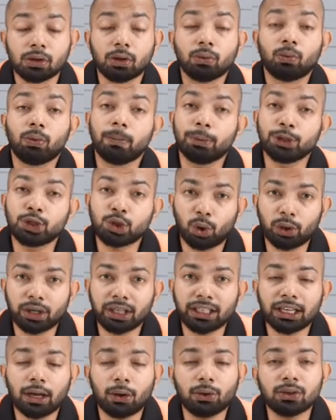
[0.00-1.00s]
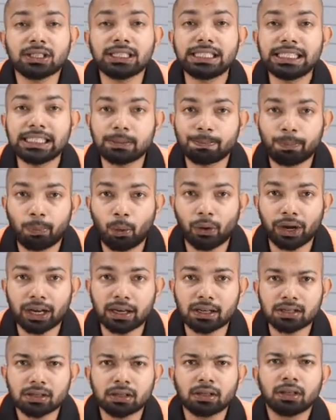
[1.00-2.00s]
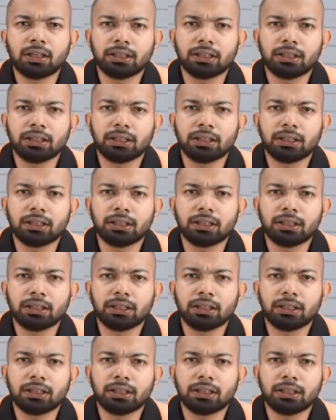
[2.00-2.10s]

We'll be jotting down these points.